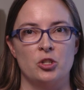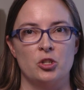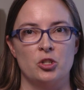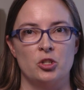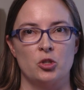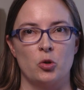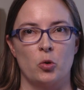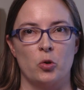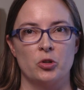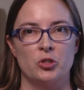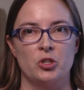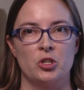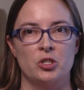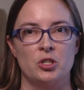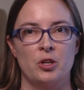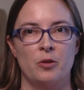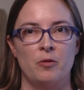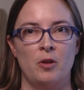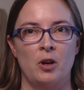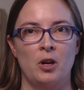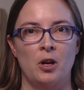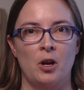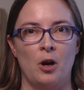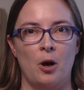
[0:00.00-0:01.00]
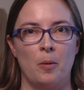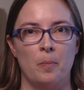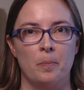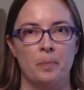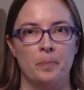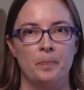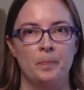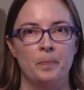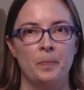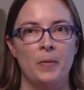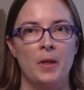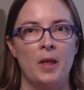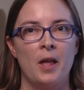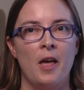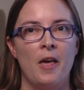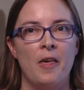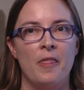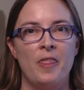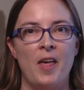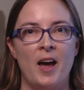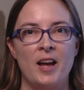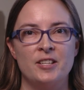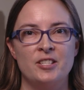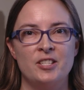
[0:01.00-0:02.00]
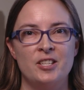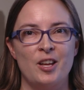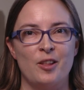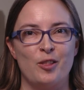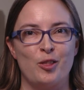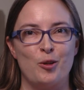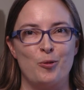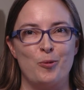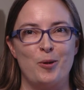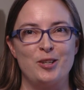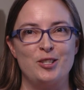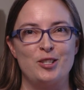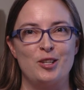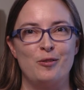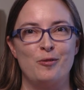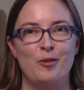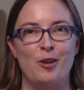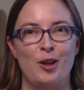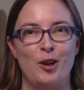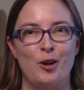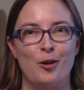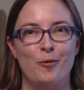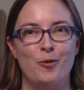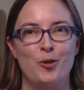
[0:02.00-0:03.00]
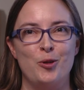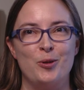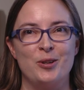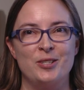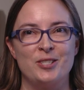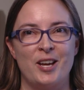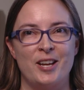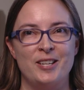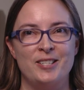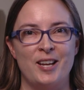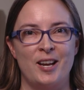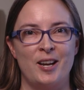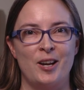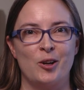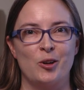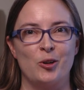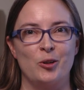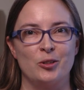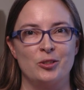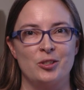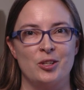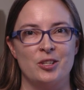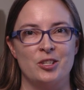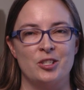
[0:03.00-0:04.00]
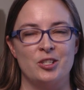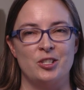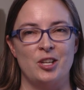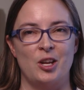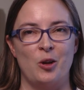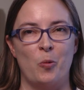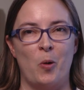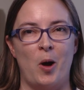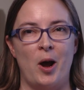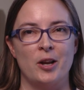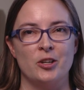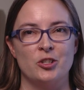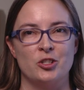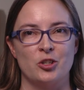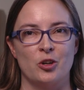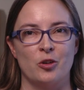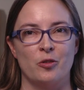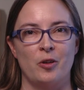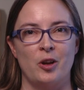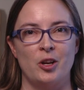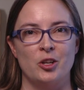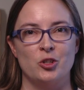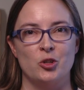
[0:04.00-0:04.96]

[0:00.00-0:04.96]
to sources of income. That's it. The rest of the interview is identical to the statewide survey